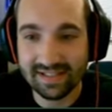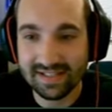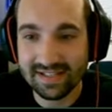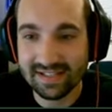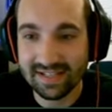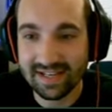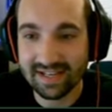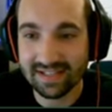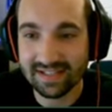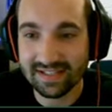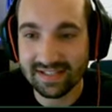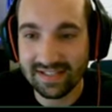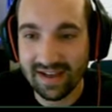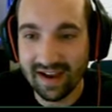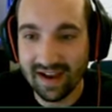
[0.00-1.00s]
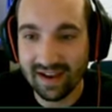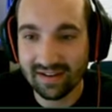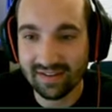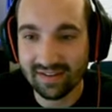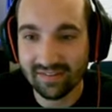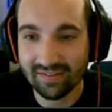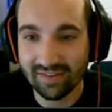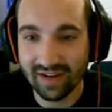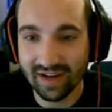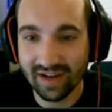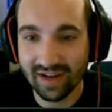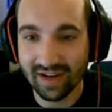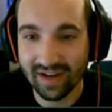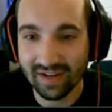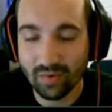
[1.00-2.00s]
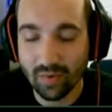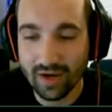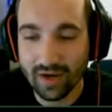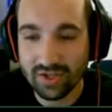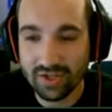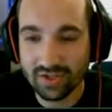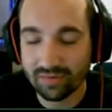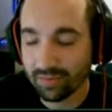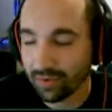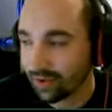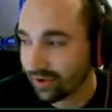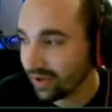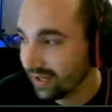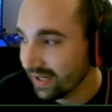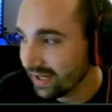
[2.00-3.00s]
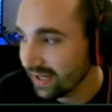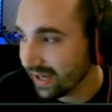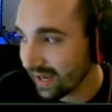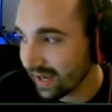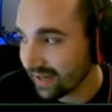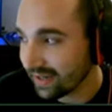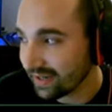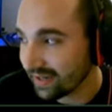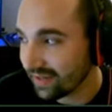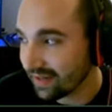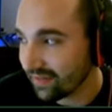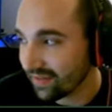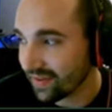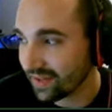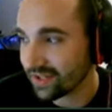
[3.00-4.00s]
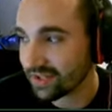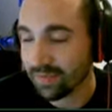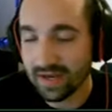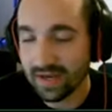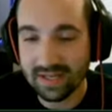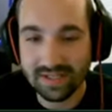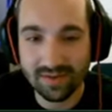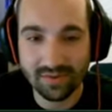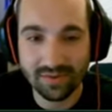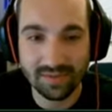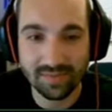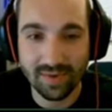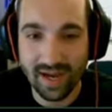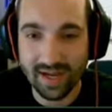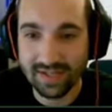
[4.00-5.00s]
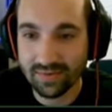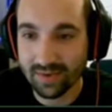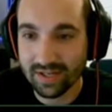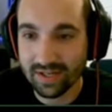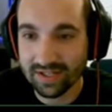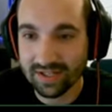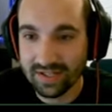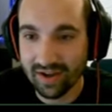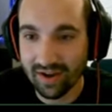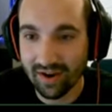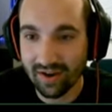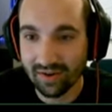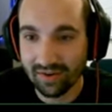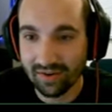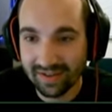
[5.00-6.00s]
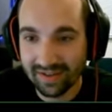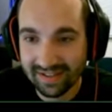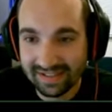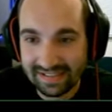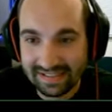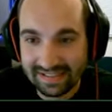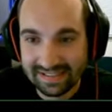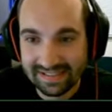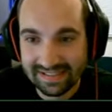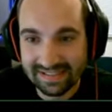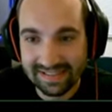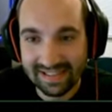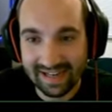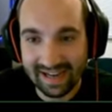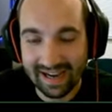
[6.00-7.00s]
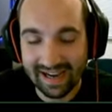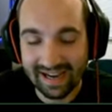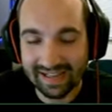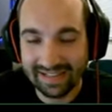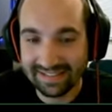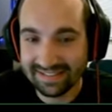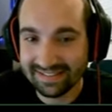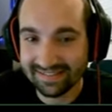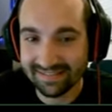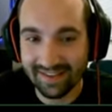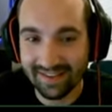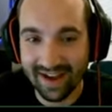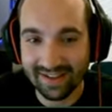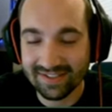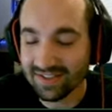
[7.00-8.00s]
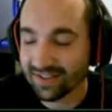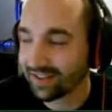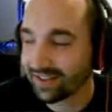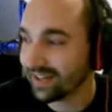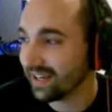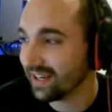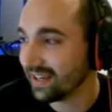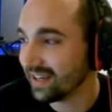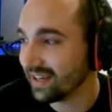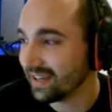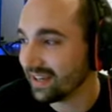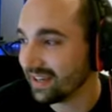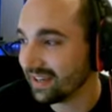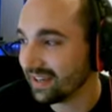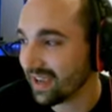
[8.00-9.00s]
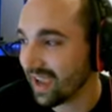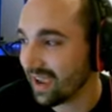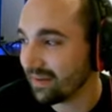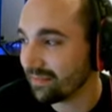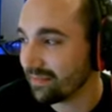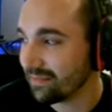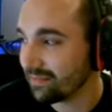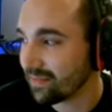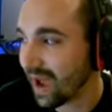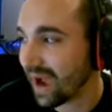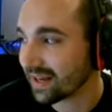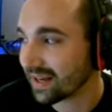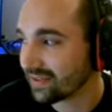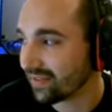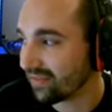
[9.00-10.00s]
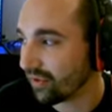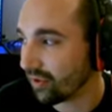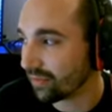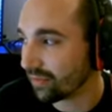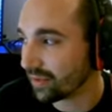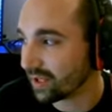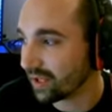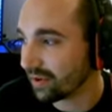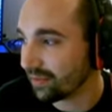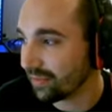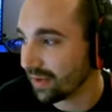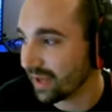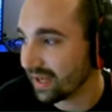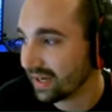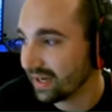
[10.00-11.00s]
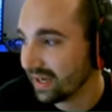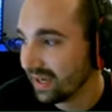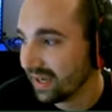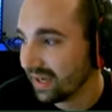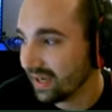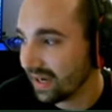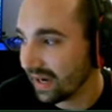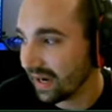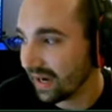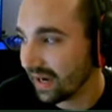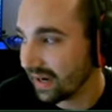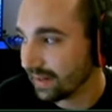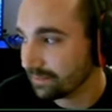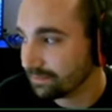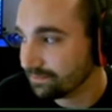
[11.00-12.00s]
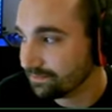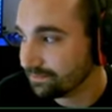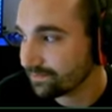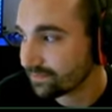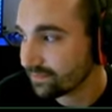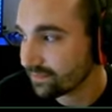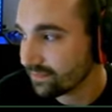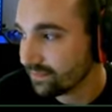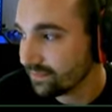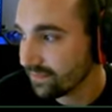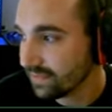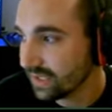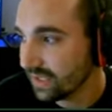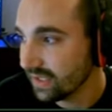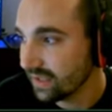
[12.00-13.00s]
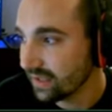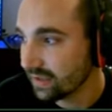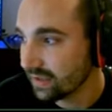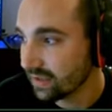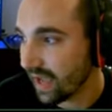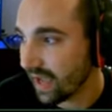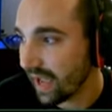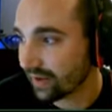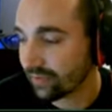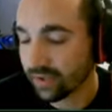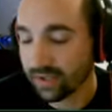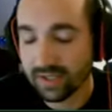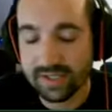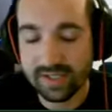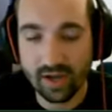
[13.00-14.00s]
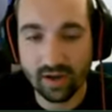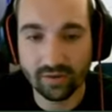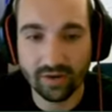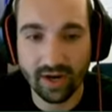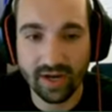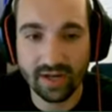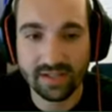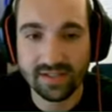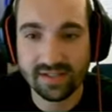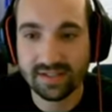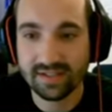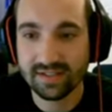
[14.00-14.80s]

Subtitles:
seat is kind of questionable, and he finished P2 this past week. So Valtteri, he came back to form a little bit. Had a really solid race.